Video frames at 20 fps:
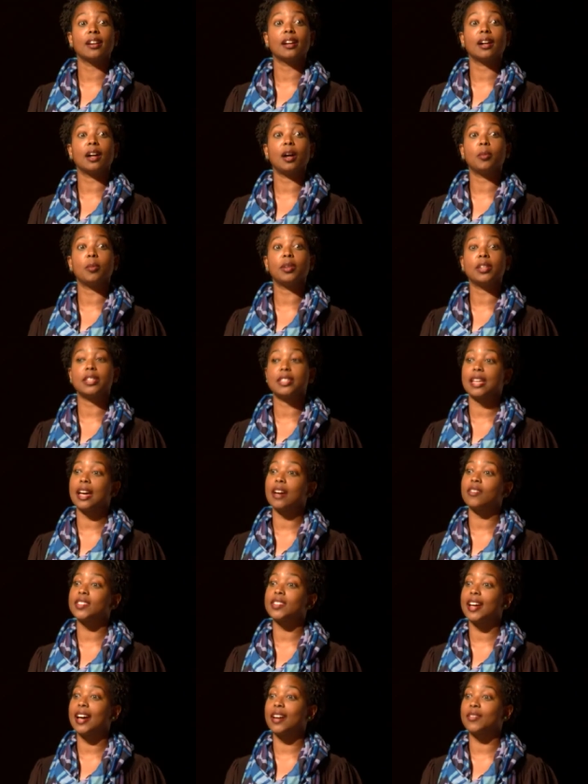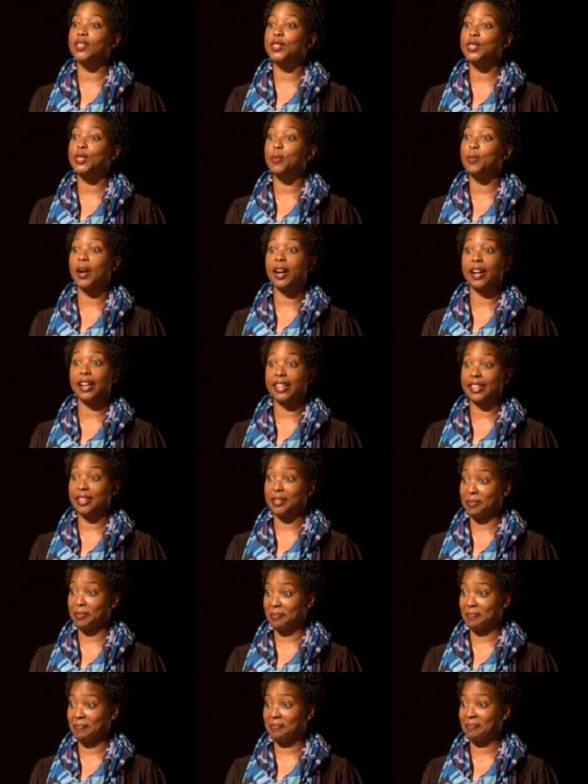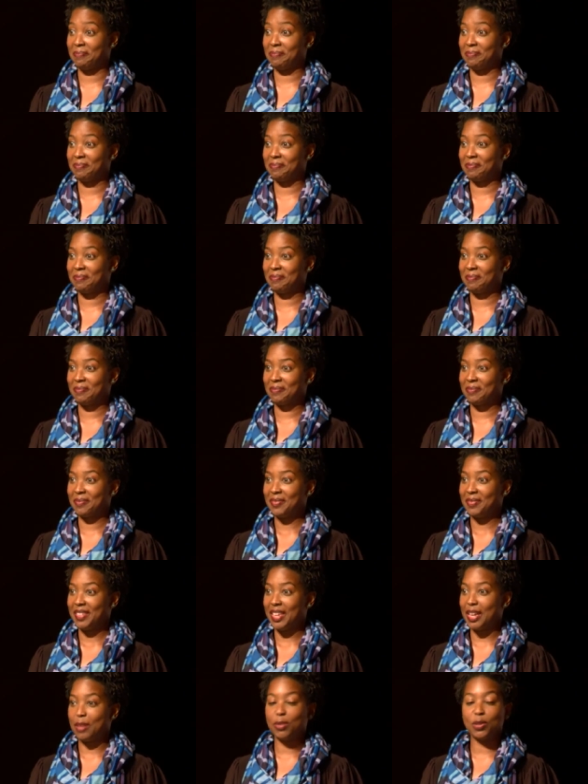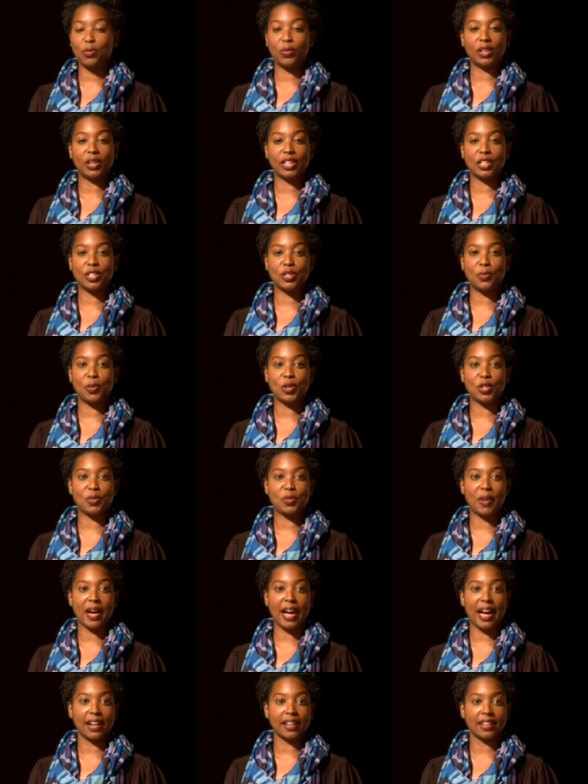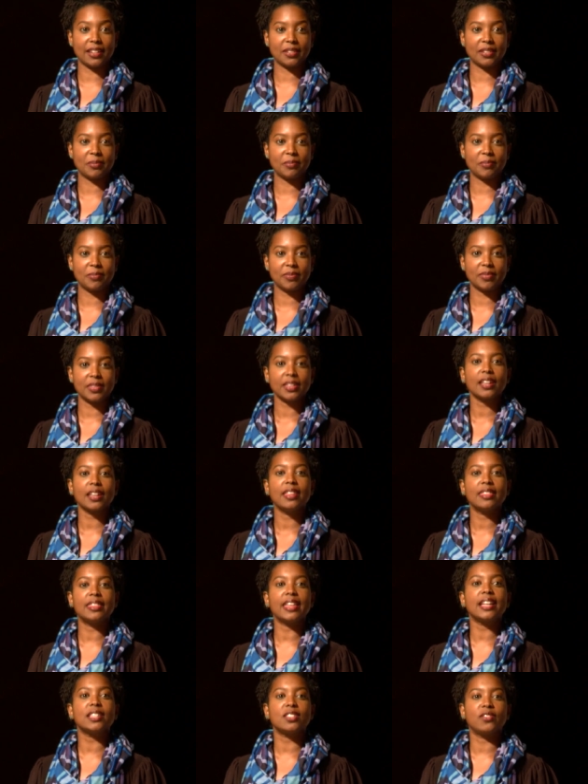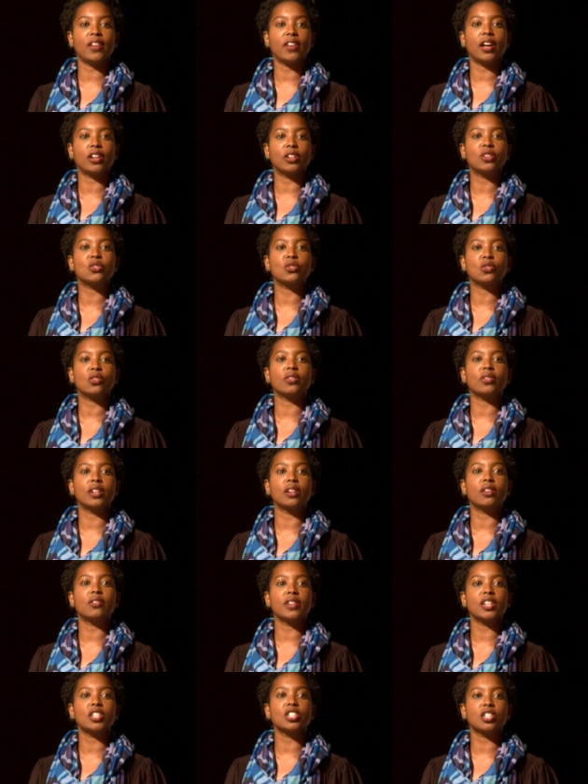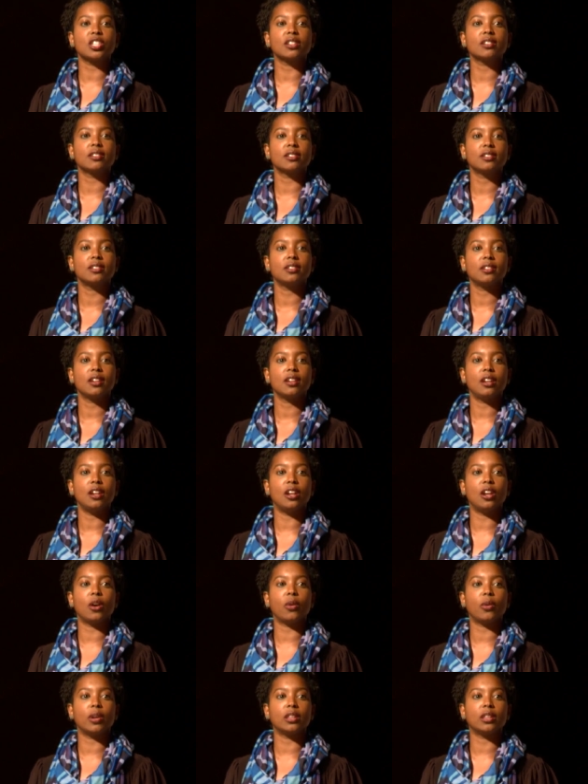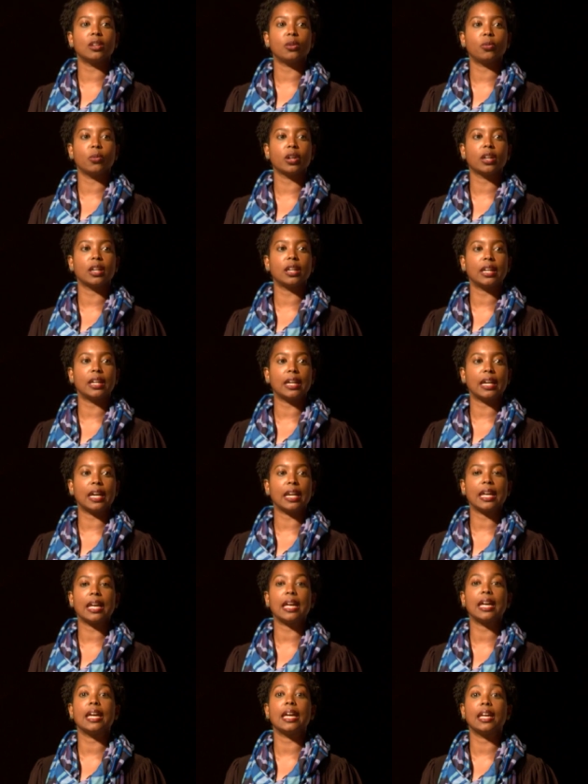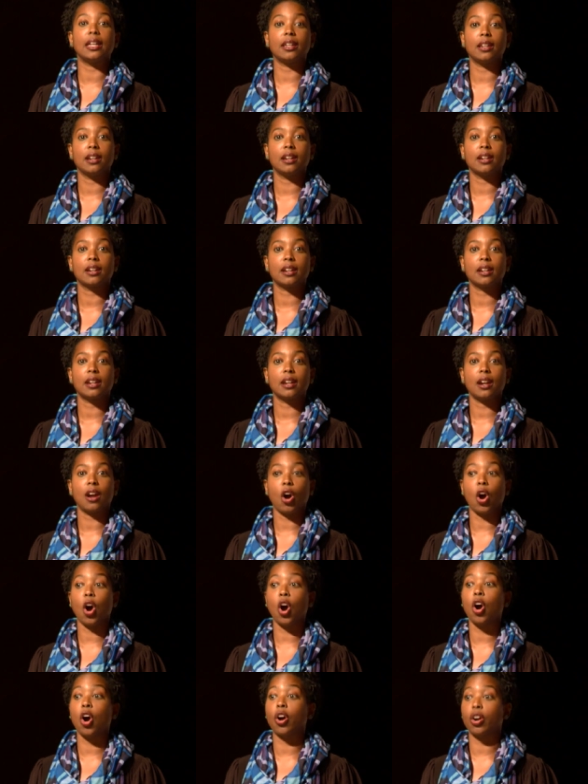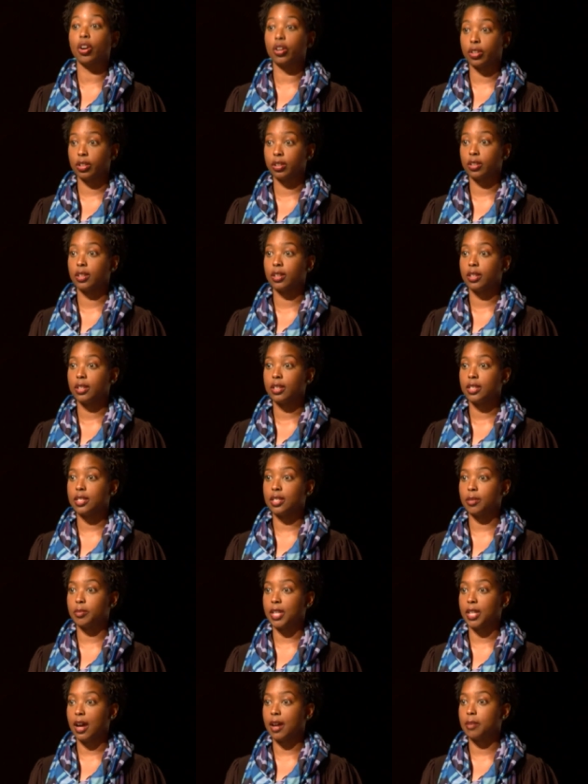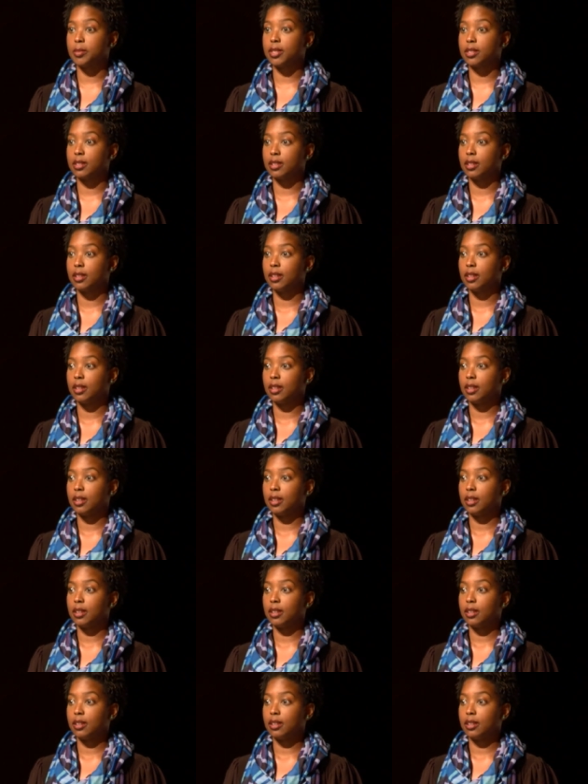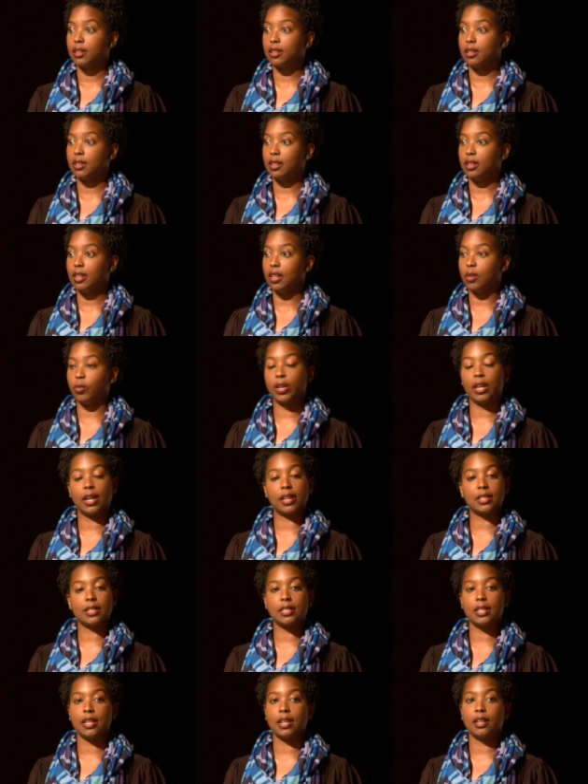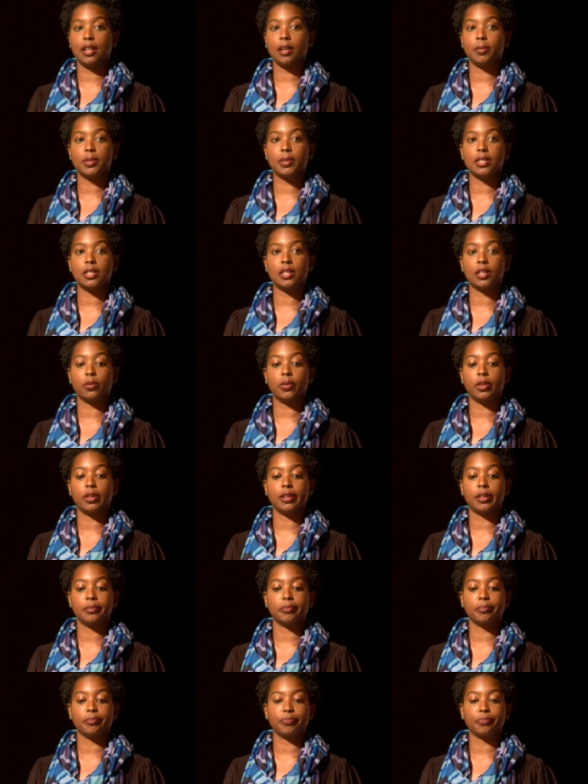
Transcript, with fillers: companies have to have a spine and be willing to push back. That's values driven innovation, knowing that we're going to get hit hard sometimes. And we got to stand up and stick with it.